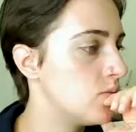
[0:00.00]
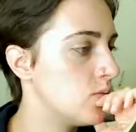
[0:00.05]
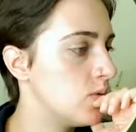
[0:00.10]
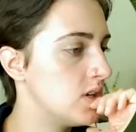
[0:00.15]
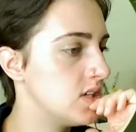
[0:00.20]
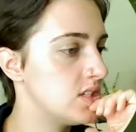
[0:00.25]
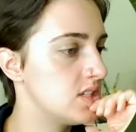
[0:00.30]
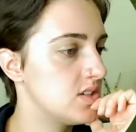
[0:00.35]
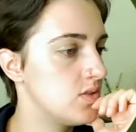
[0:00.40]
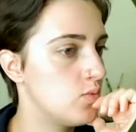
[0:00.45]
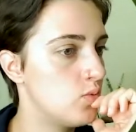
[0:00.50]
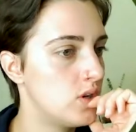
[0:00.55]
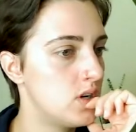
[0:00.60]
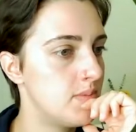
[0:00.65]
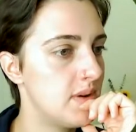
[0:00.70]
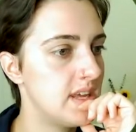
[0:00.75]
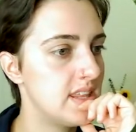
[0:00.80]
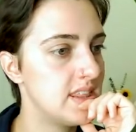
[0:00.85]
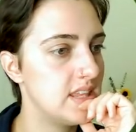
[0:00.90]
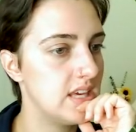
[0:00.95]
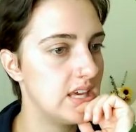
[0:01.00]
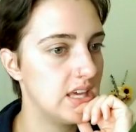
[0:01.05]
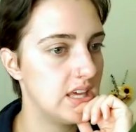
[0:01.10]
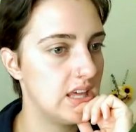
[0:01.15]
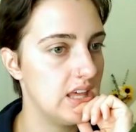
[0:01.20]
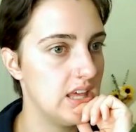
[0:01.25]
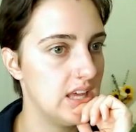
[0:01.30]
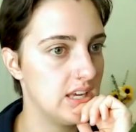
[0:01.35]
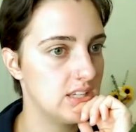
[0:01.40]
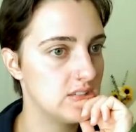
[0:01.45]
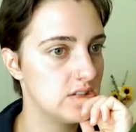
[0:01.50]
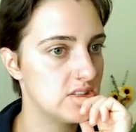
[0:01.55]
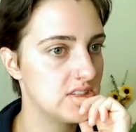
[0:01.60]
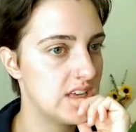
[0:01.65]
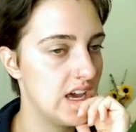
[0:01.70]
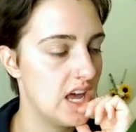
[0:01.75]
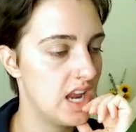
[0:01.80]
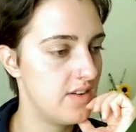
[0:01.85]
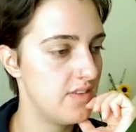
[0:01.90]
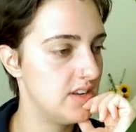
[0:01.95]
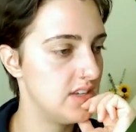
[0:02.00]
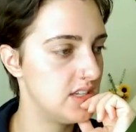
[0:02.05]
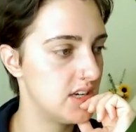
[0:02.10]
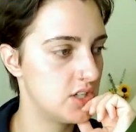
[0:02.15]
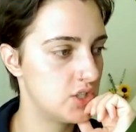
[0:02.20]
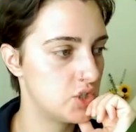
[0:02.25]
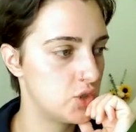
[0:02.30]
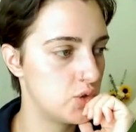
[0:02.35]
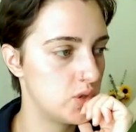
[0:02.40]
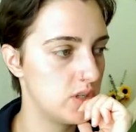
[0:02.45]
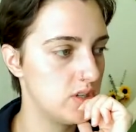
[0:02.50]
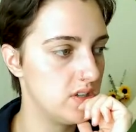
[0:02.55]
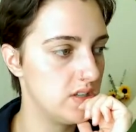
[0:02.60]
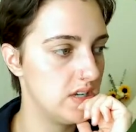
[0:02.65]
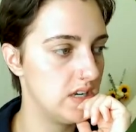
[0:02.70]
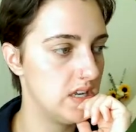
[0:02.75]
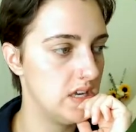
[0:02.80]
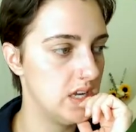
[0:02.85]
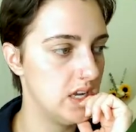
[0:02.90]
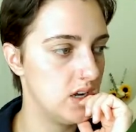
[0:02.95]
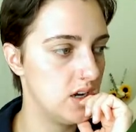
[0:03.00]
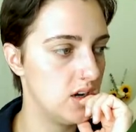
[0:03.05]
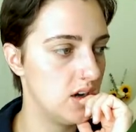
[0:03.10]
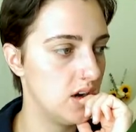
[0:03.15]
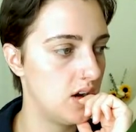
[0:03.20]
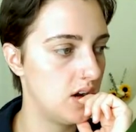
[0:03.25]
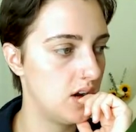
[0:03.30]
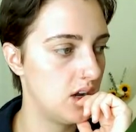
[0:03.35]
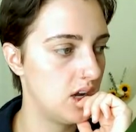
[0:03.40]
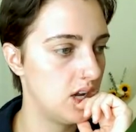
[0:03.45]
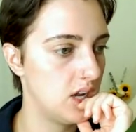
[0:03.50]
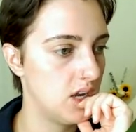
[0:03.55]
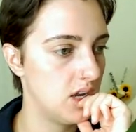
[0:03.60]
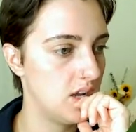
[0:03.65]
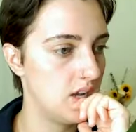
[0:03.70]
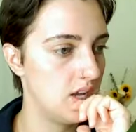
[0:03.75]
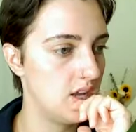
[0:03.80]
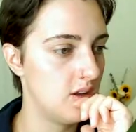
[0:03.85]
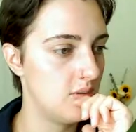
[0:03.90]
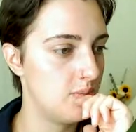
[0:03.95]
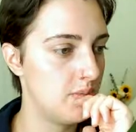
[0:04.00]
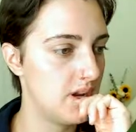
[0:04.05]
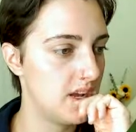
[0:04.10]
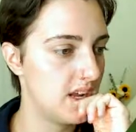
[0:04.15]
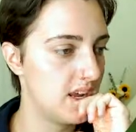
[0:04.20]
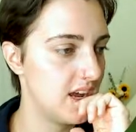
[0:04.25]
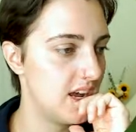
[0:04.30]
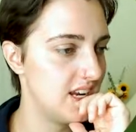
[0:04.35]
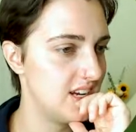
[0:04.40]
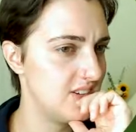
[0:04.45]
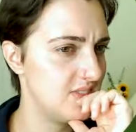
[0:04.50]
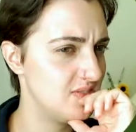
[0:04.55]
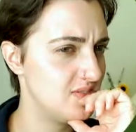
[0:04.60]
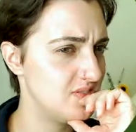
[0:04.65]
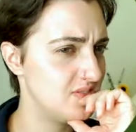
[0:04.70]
What am I thinking? So it's kind of industrial in here, but kind of